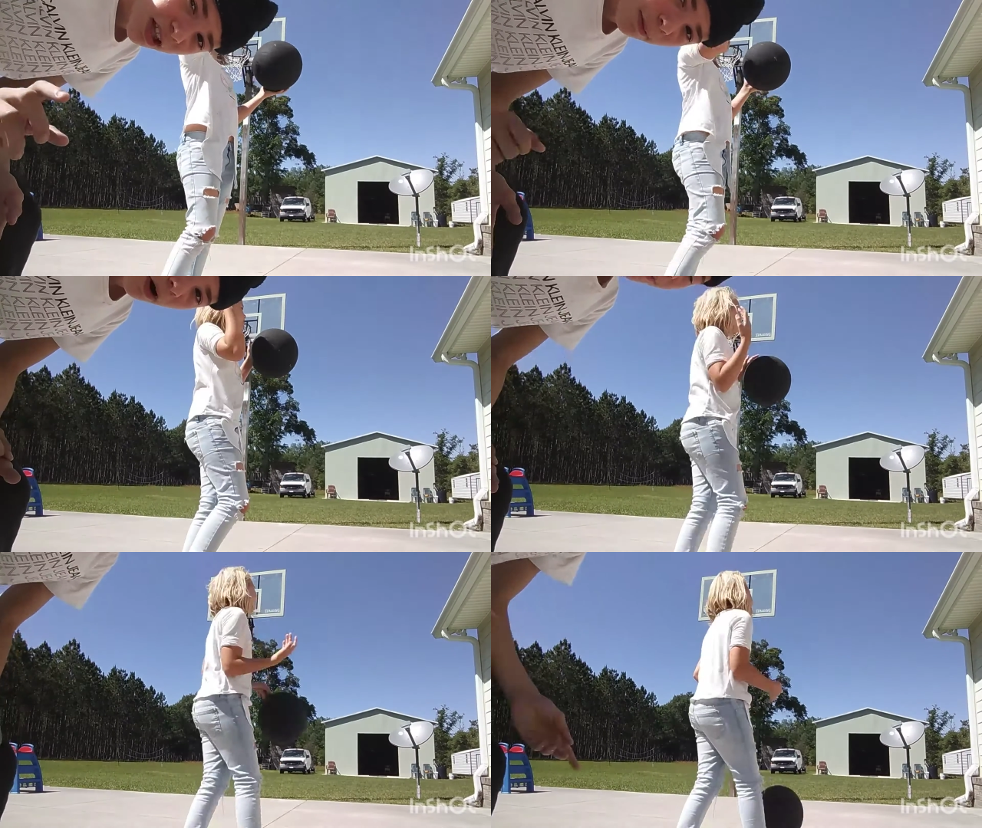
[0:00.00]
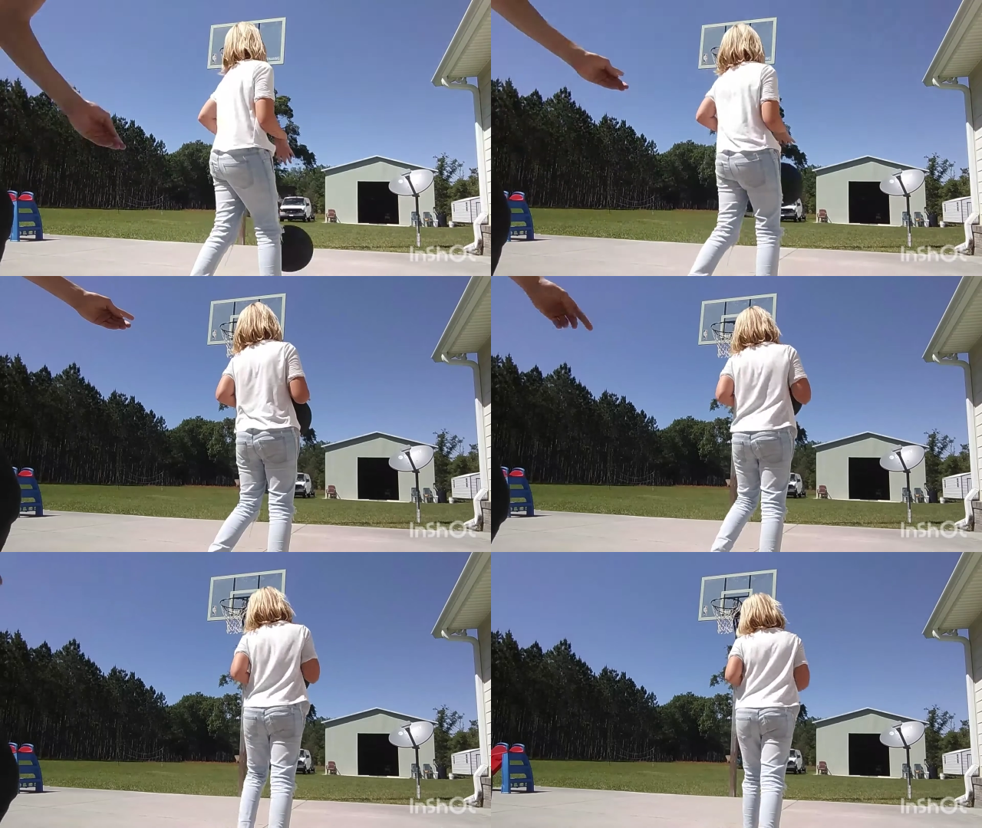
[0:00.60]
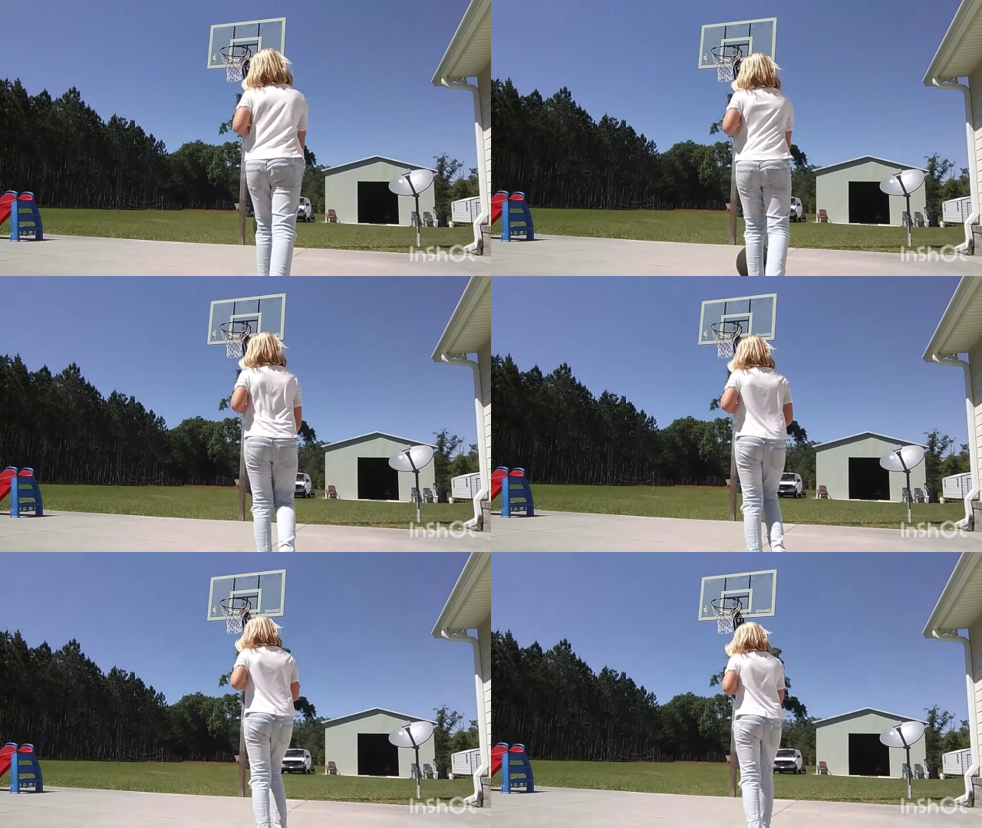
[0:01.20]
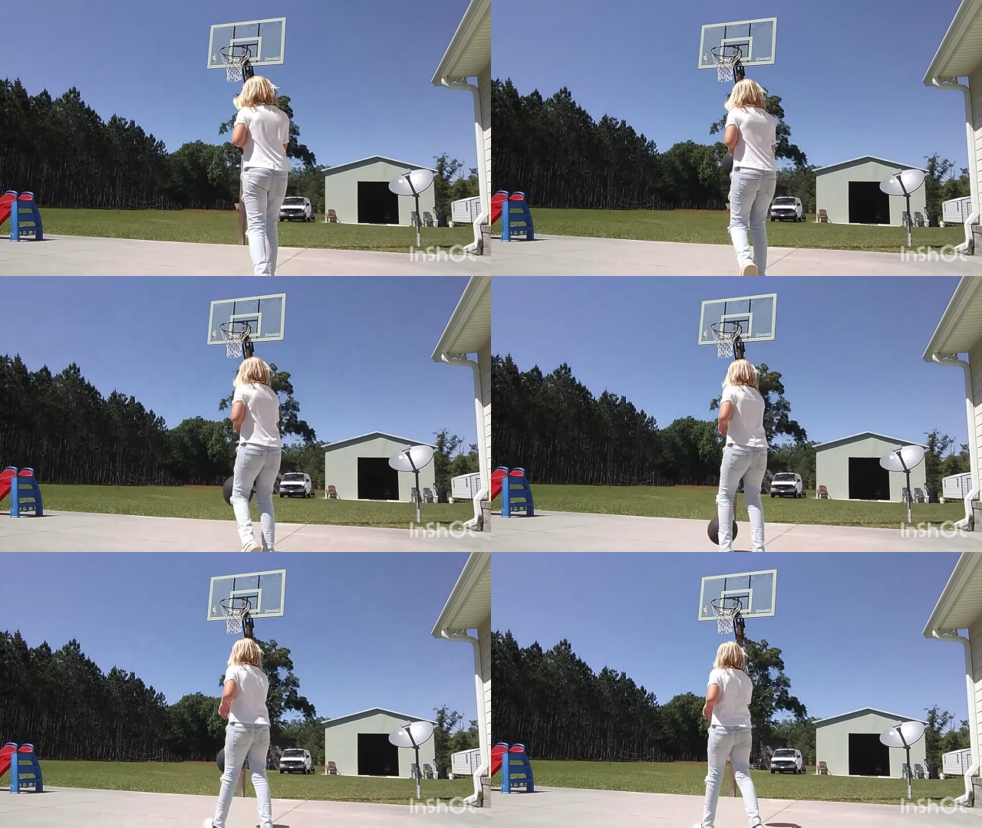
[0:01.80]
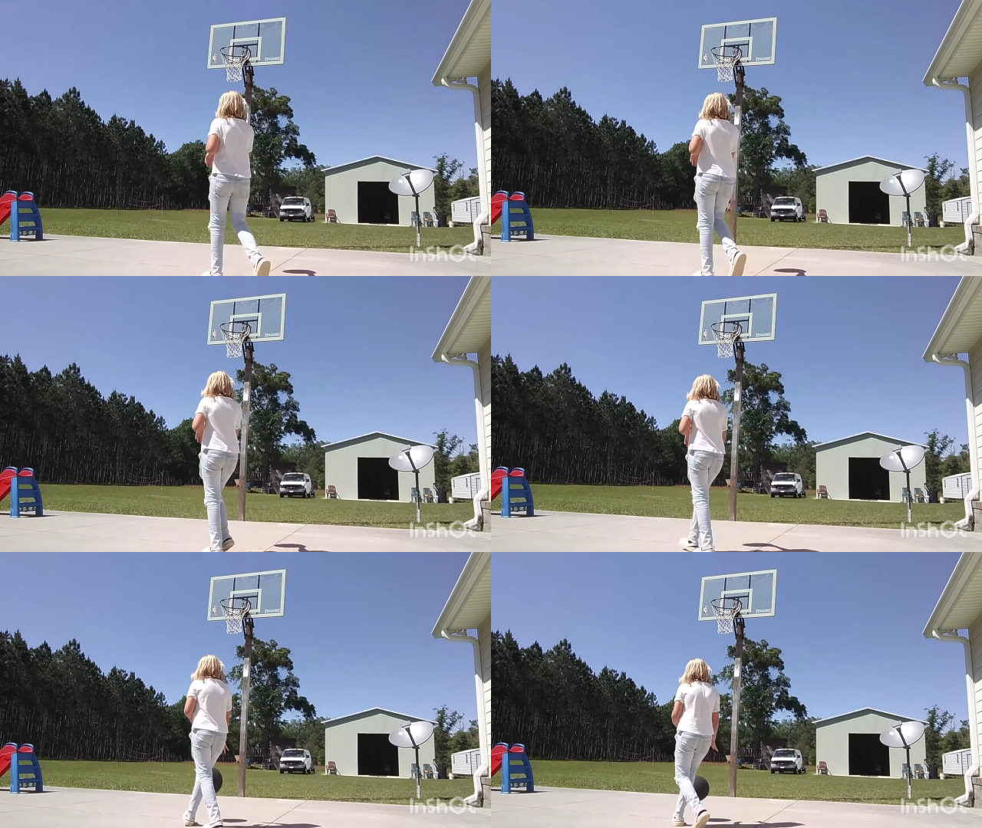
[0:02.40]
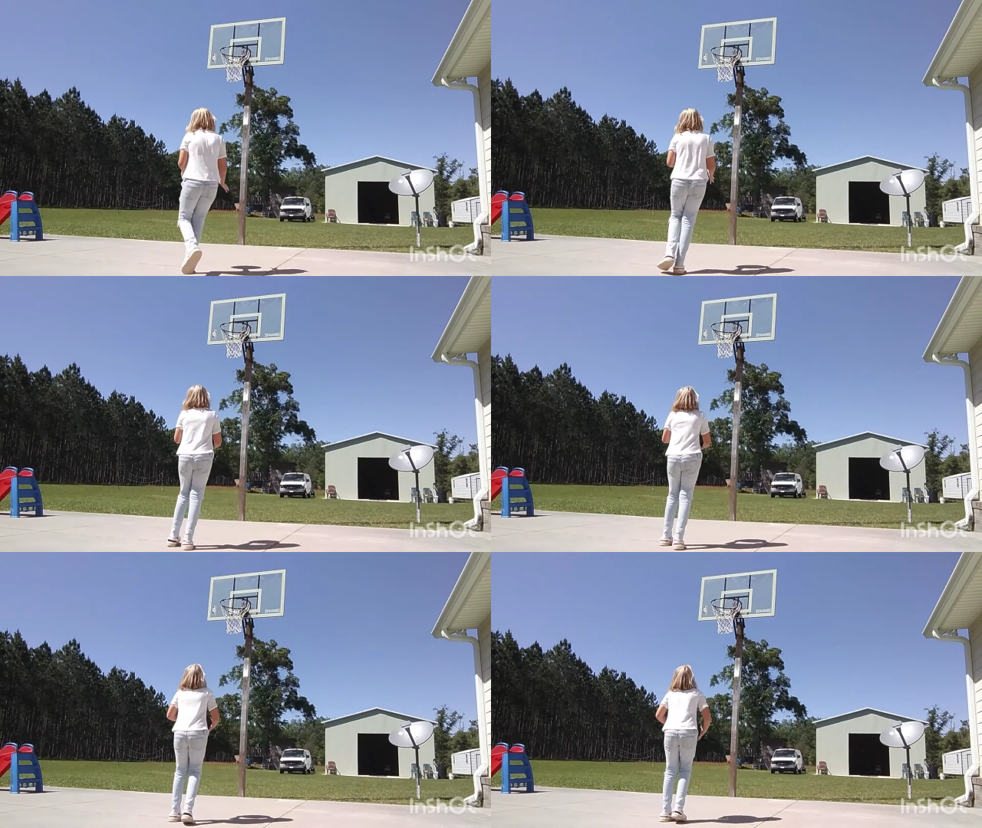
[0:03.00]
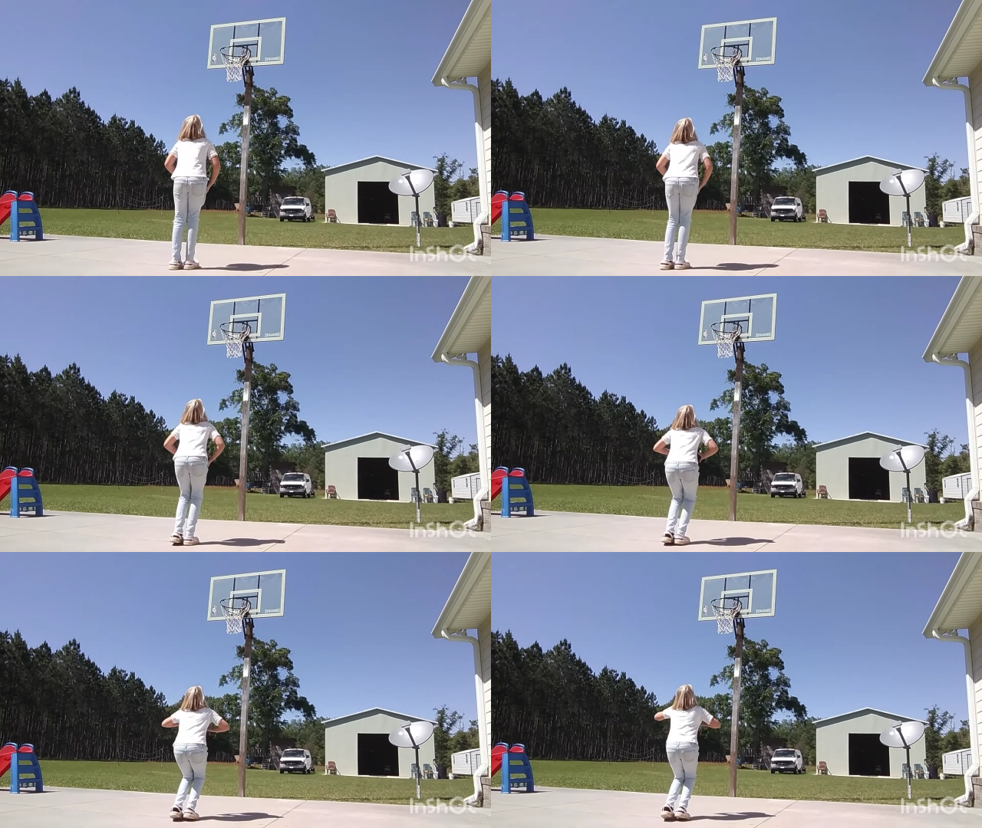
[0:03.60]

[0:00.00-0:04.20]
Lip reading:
Nobody's mouth can be seen.